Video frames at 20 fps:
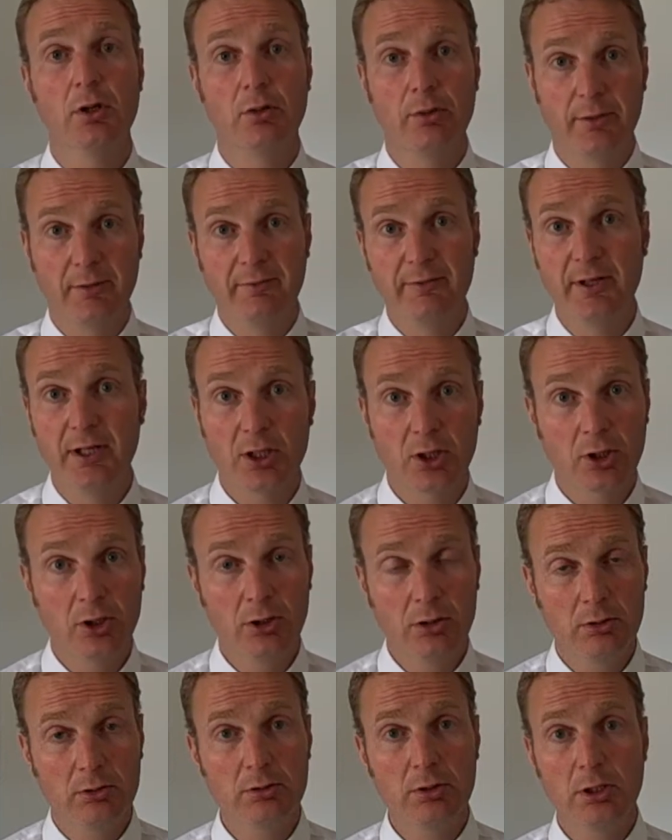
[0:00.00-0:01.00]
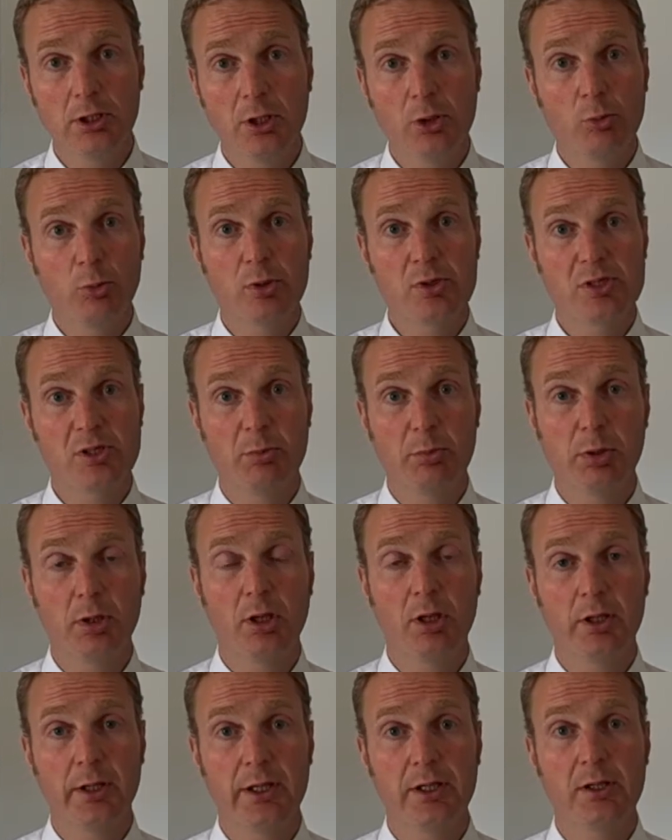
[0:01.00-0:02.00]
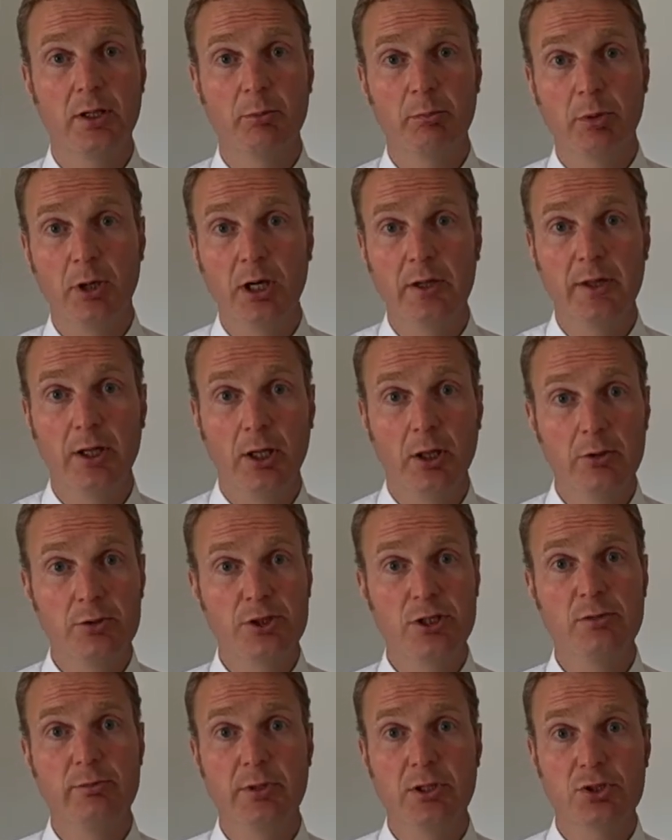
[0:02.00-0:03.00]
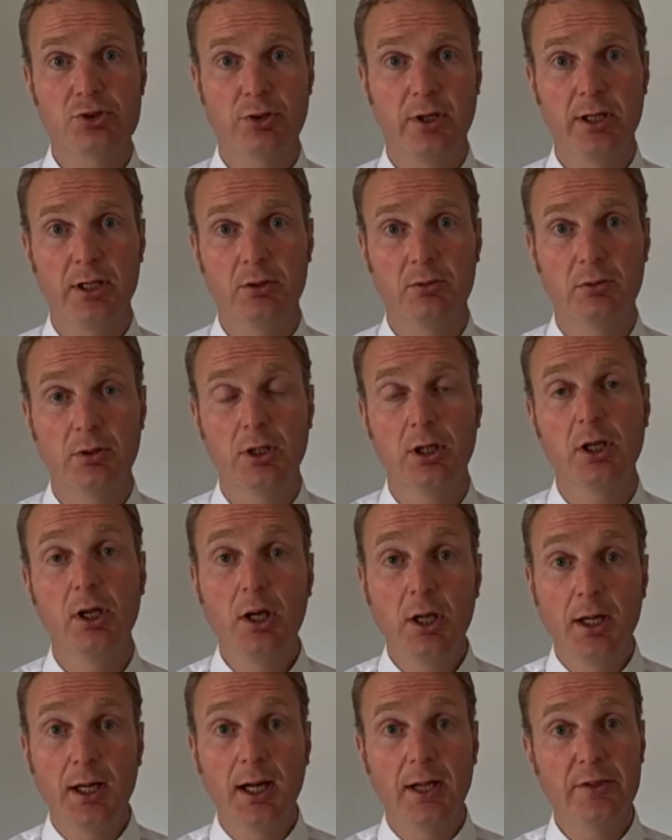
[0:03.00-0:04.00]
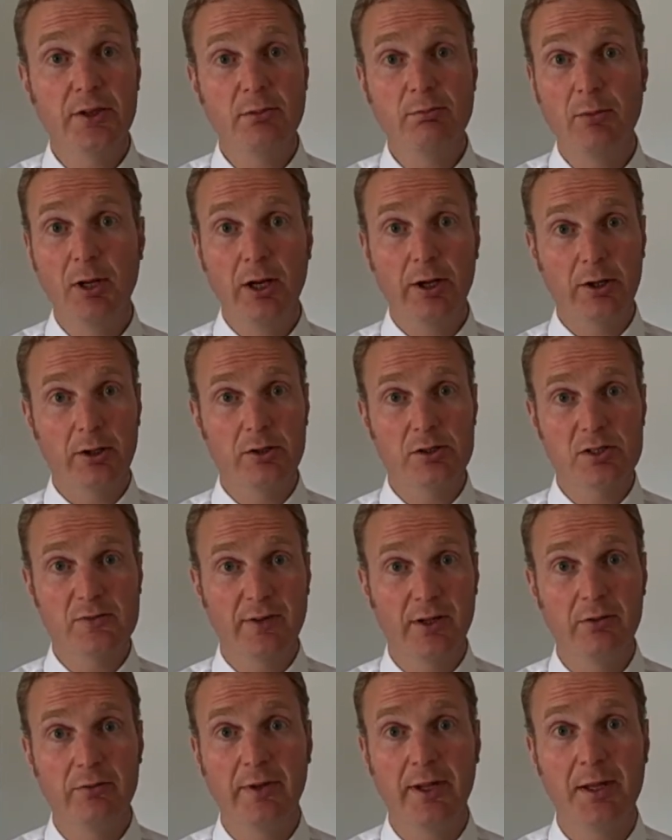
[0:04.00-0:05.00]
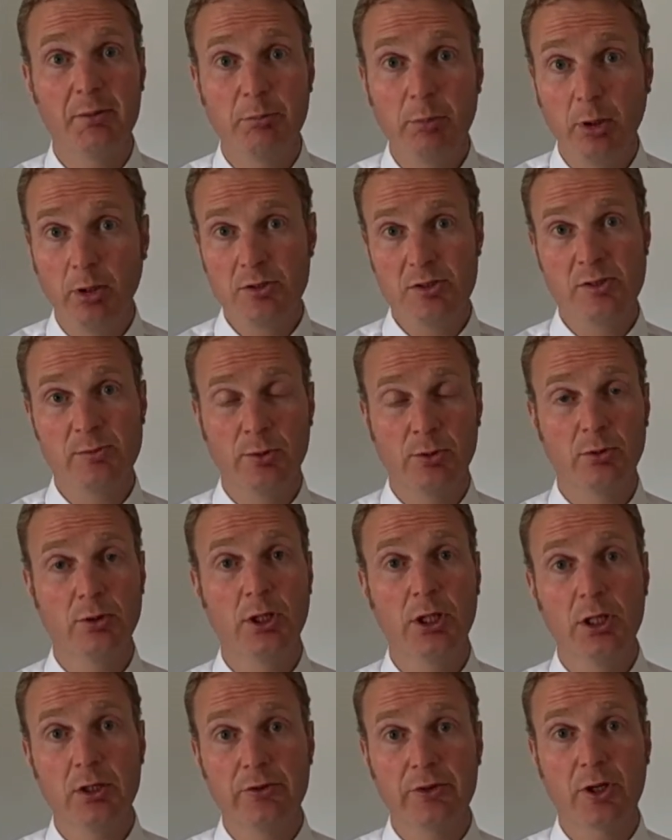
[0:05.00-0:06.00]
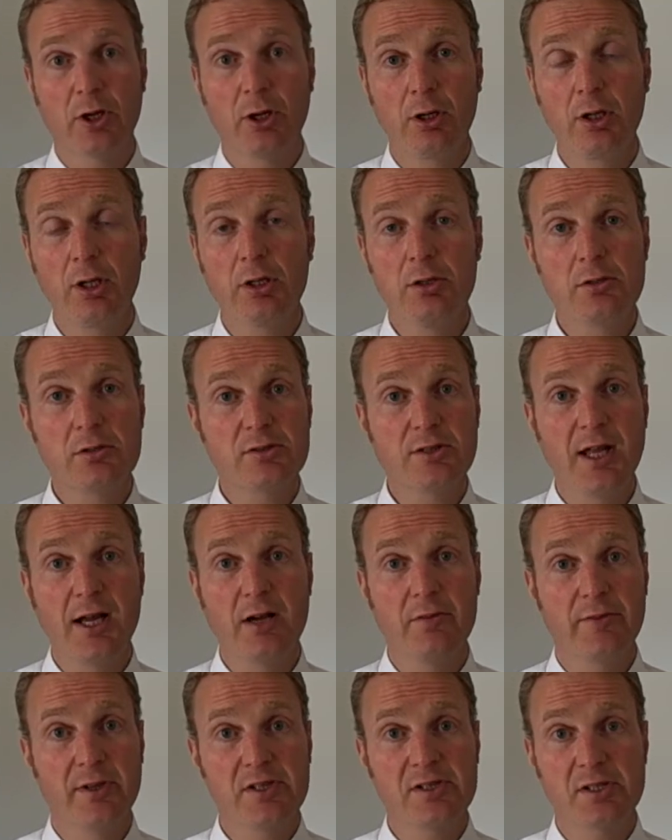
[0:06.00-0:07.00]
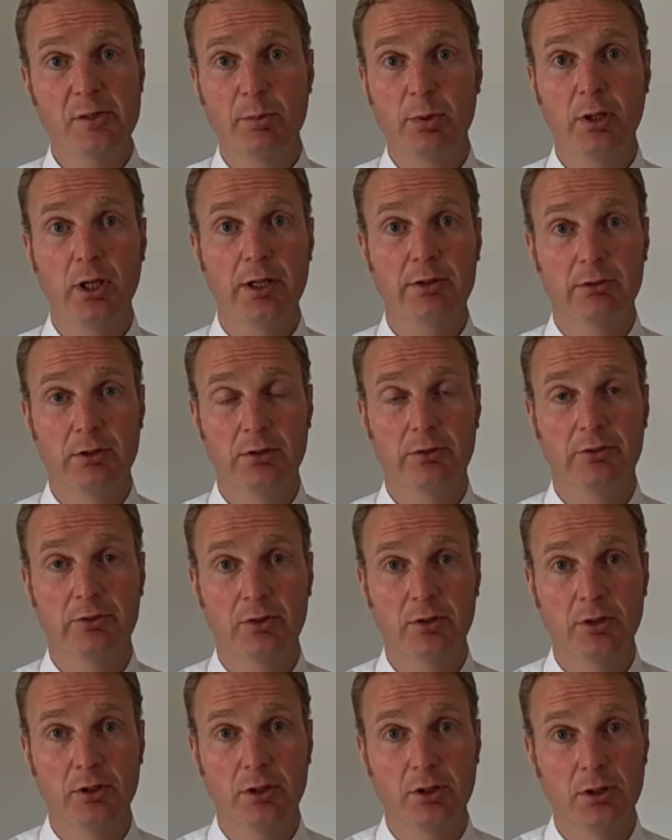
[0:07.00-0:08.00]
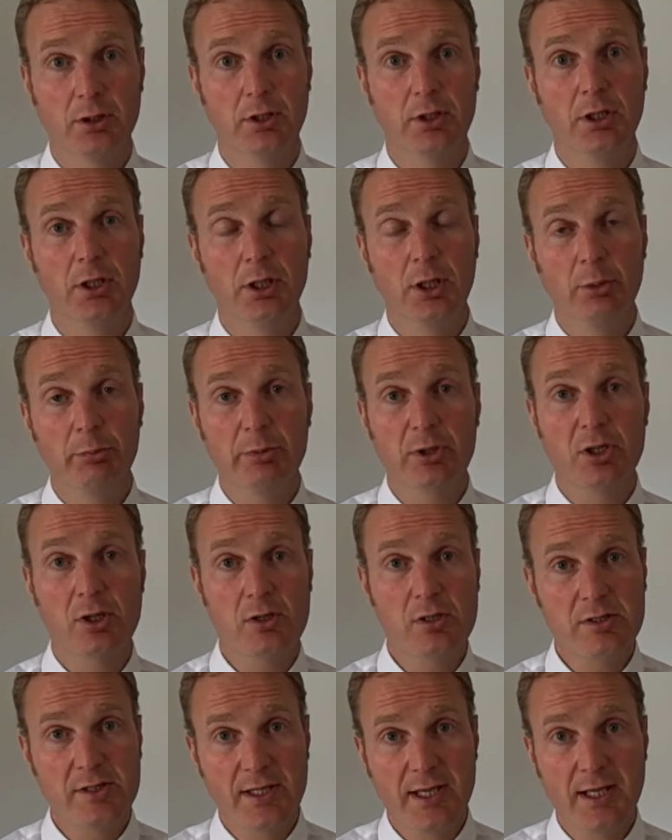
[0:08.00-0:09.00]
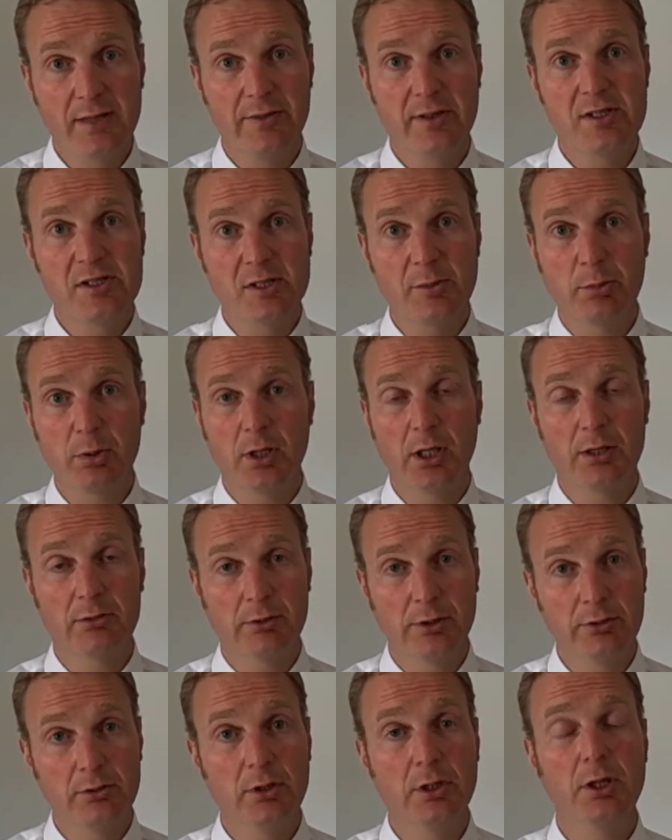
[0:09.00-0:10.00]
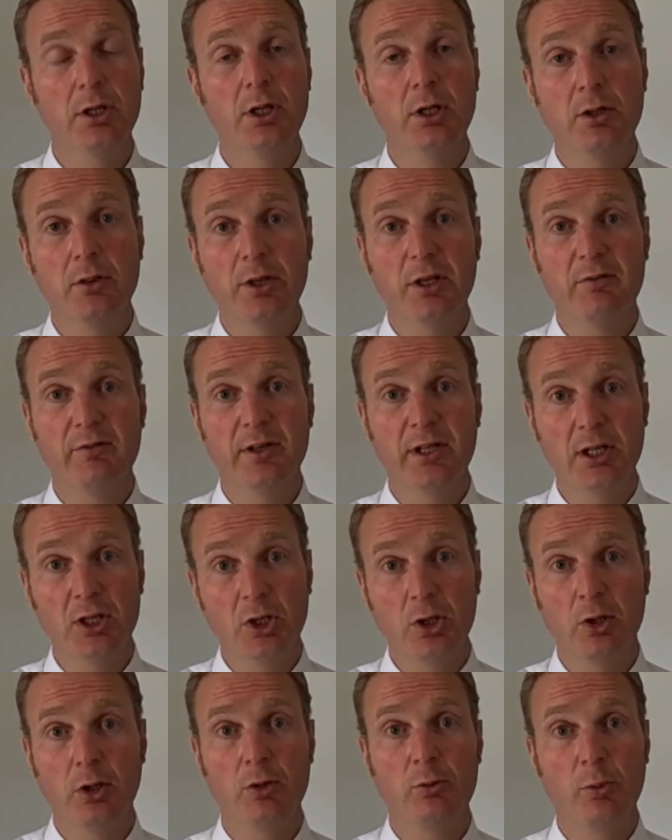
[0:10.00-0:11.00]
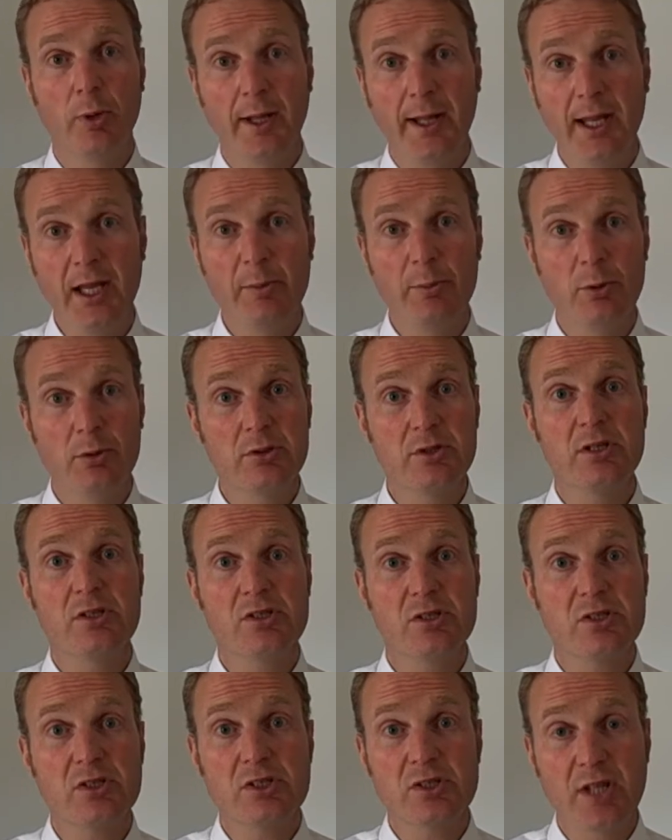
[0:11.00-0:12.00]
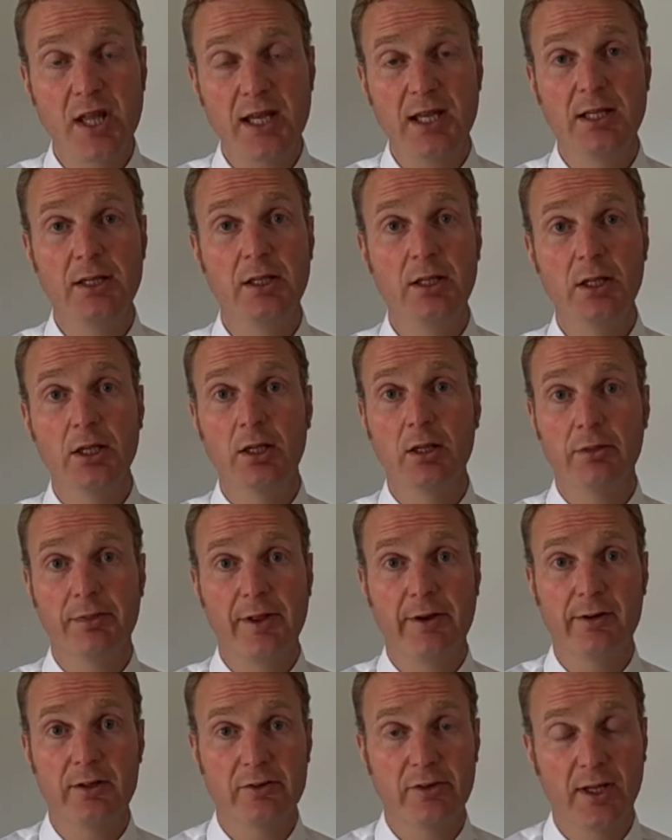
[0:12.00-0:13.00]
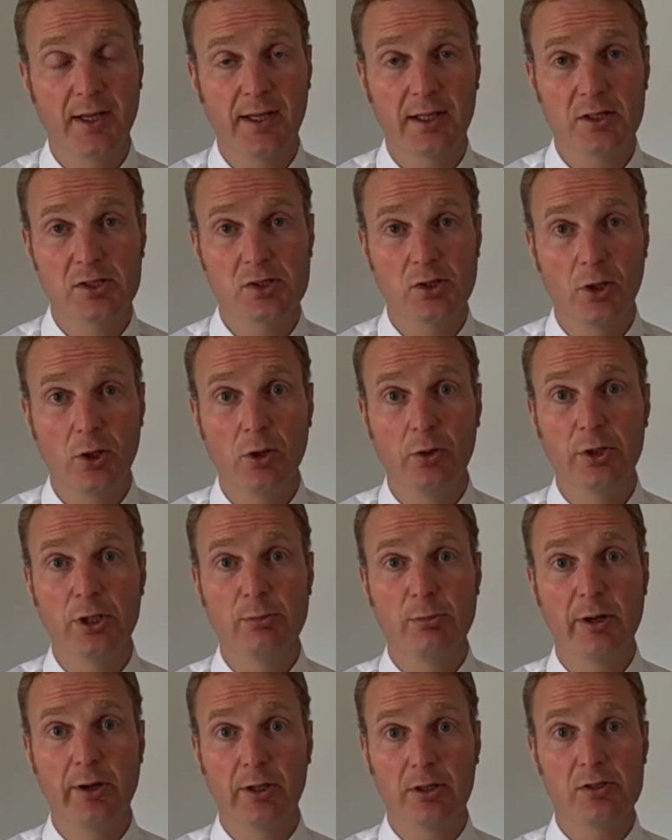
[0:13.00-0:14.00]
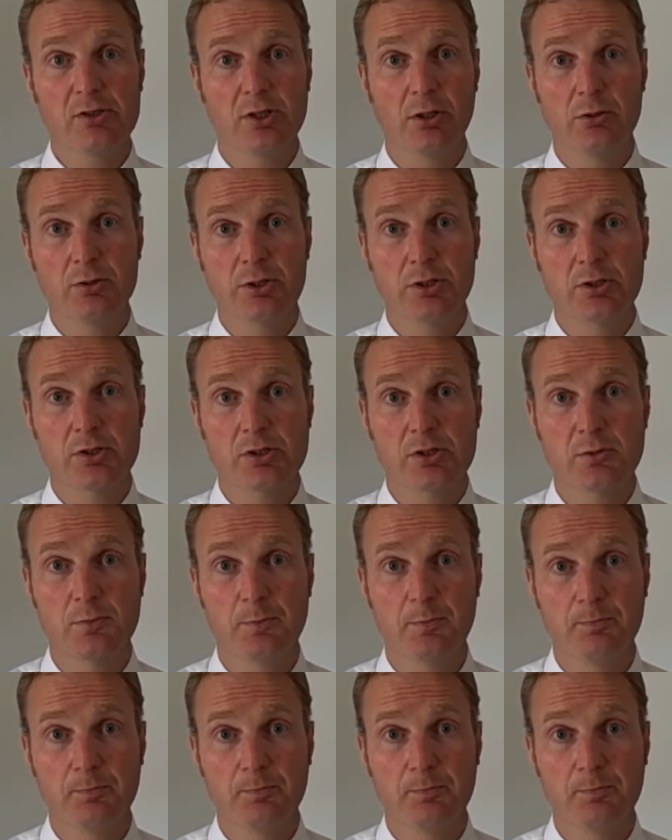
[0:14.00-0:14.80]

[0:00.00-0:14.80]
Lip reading: The Vietcong were supplied by the Ho Chi Minh Trail, and the Americans found it impossible to close down this supply route. Because they had this supply route, the Vietcong were able to sustain their attacks on the American soldiers.